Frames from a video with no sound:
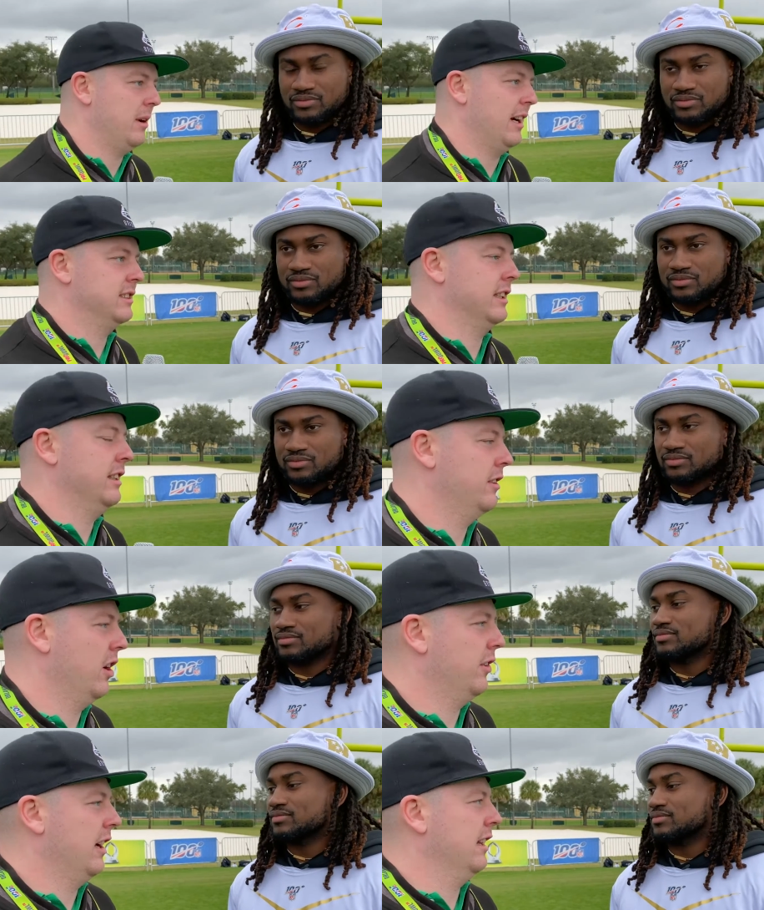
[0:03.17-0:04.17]
Speaker 1: Patterson.
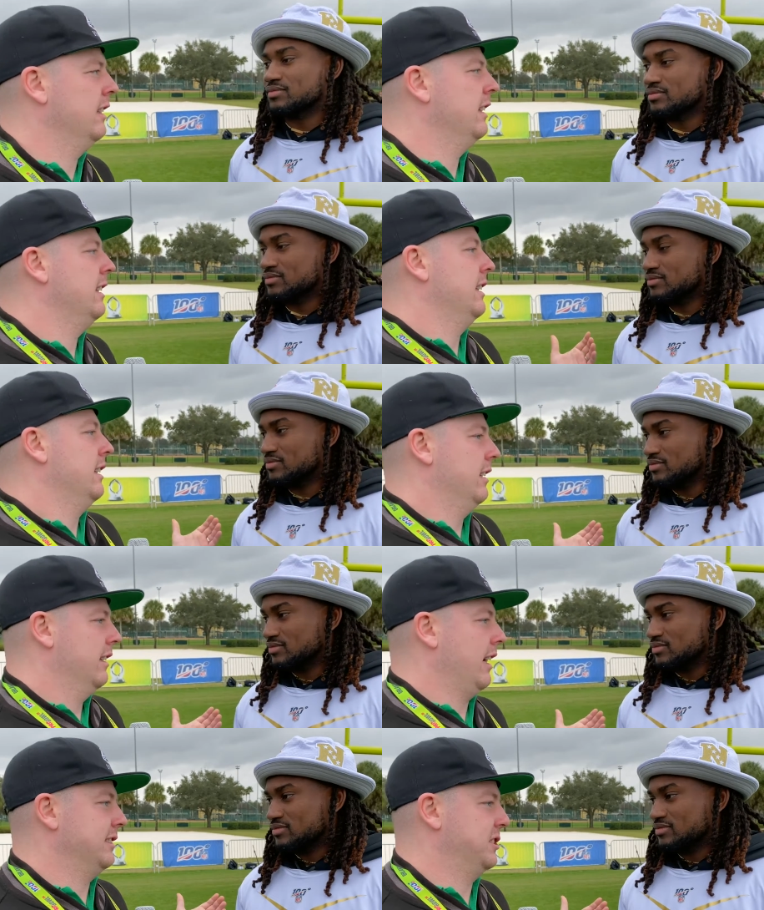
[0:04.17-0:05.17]
Cordarrelle,
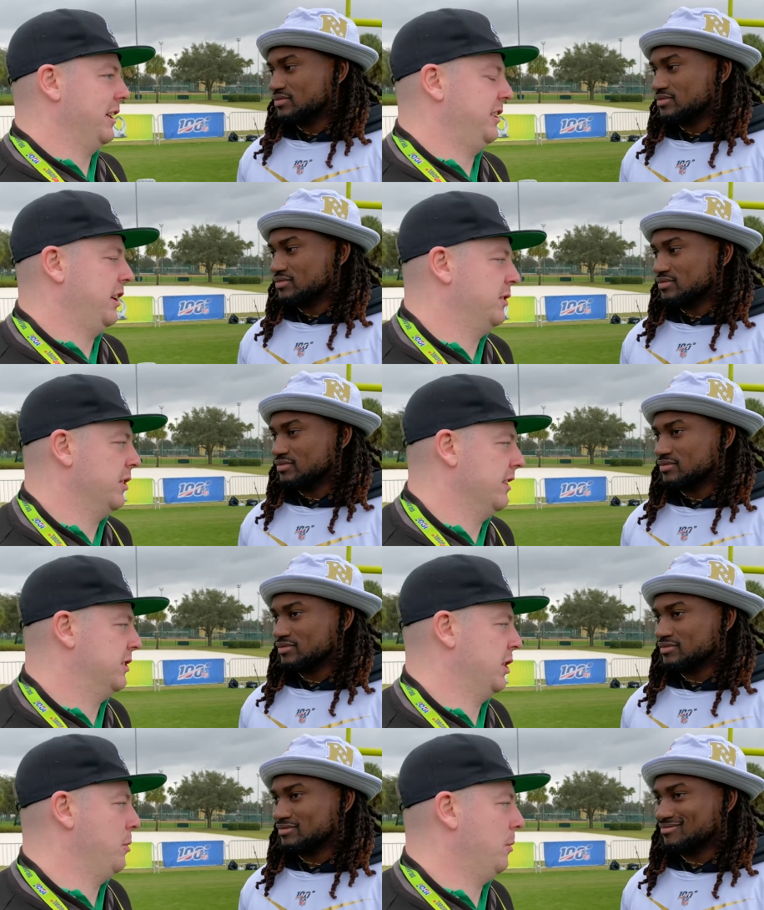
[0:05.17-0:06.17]
Kansas City Chiefs are in the
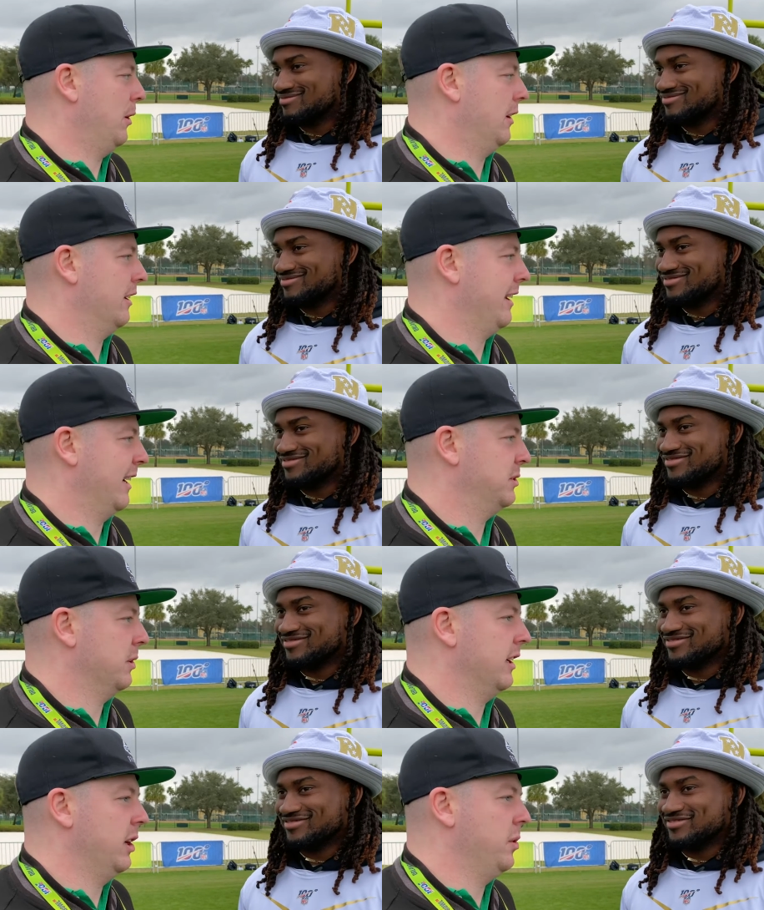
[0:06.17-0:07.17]
Super Bowl next
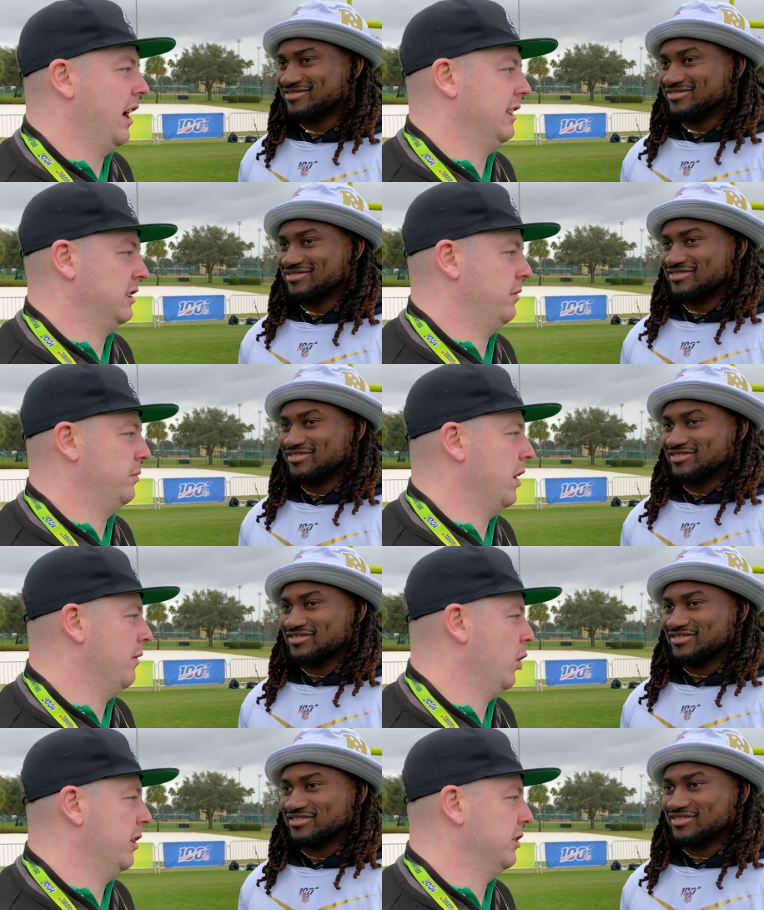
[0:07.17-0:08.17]
week. You guys have,
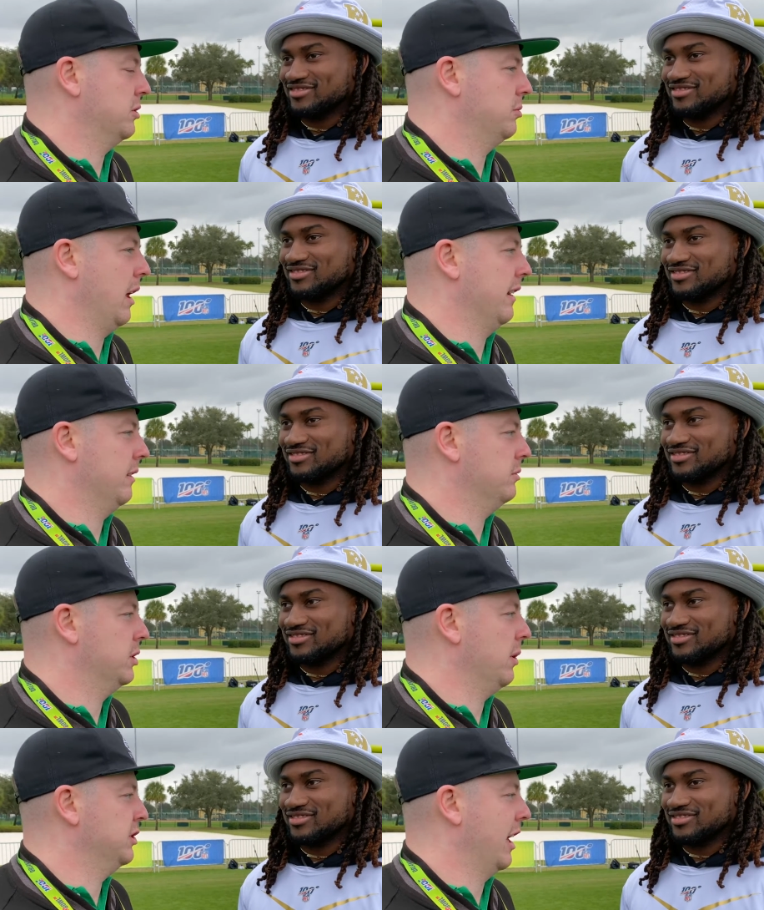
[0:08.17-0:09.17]
have only just, I think,
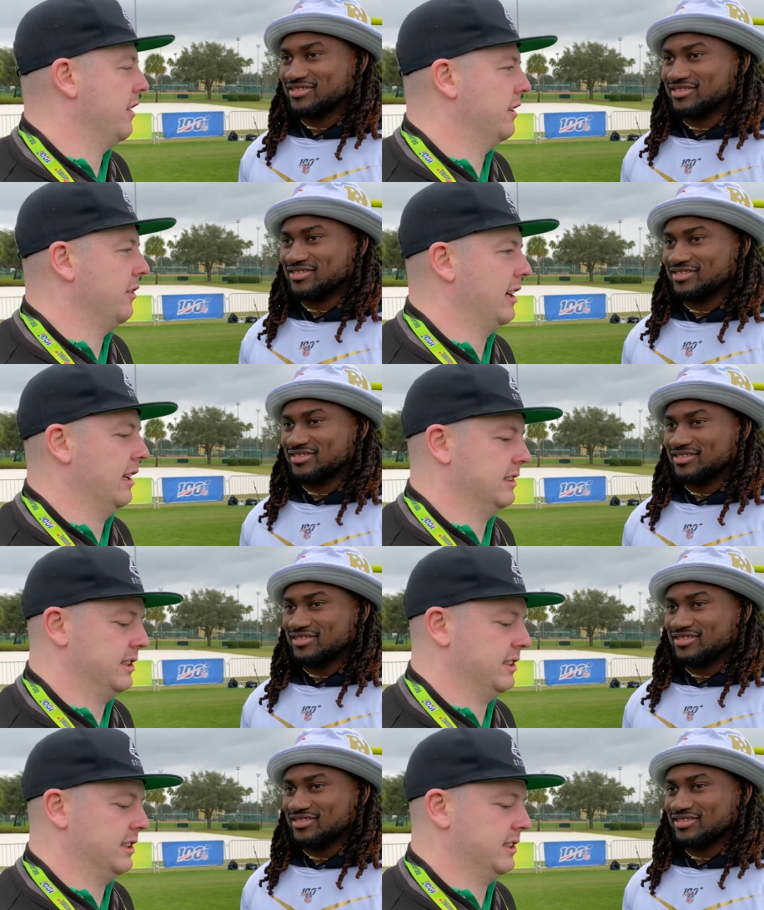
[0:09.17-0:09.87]
towards the end of the regular